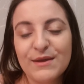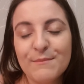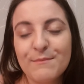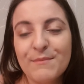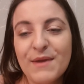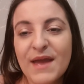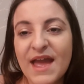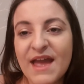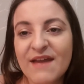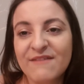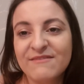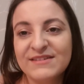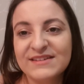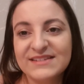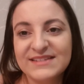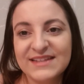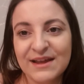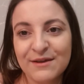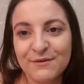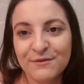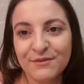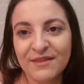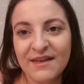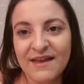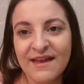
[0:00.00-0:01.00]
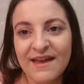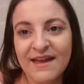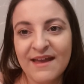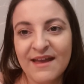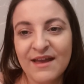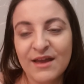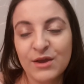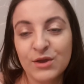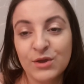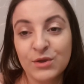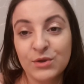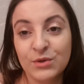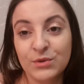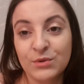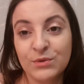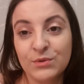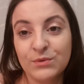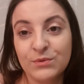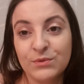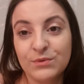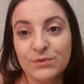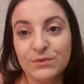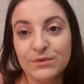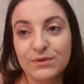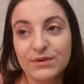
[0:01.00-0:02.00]
parents out there
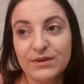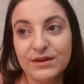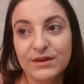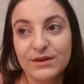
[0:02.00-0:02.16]
who